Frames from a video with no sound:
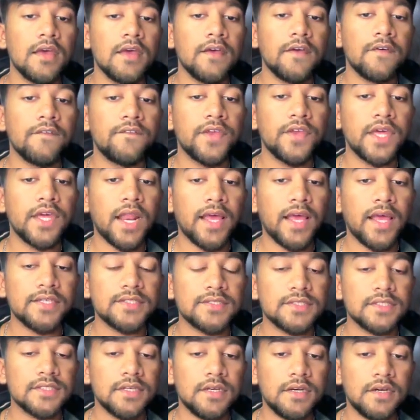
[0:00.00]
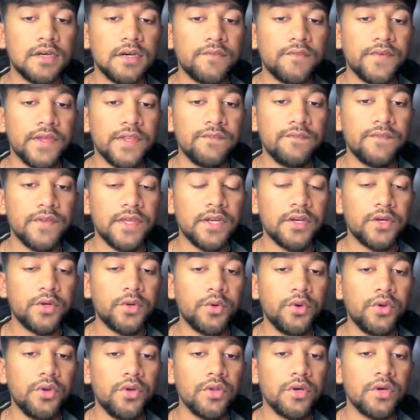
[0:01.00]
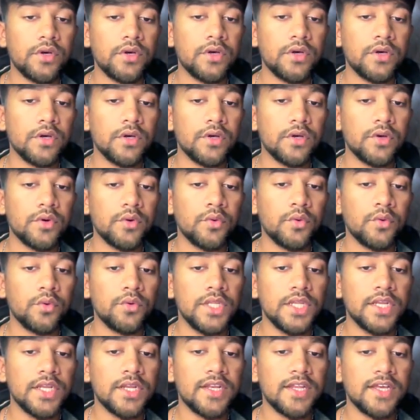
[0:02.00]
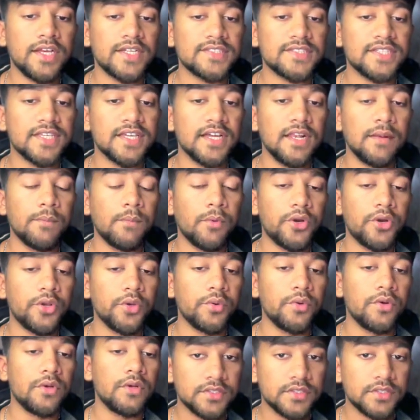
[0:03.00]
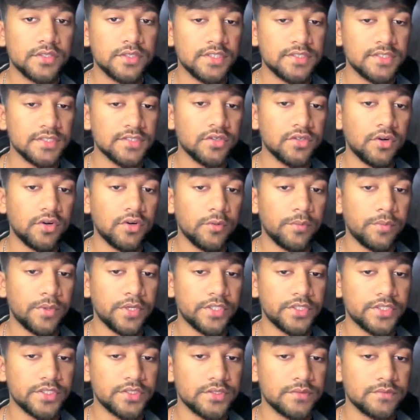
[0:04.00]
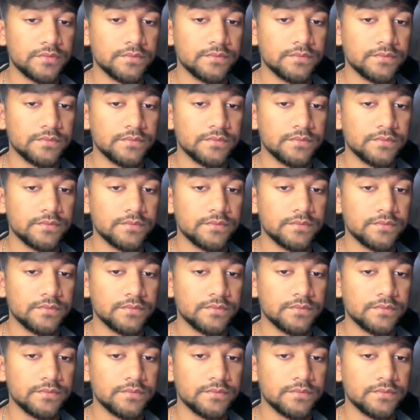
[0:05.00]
Whereas when we are only running a single module, this is called operation.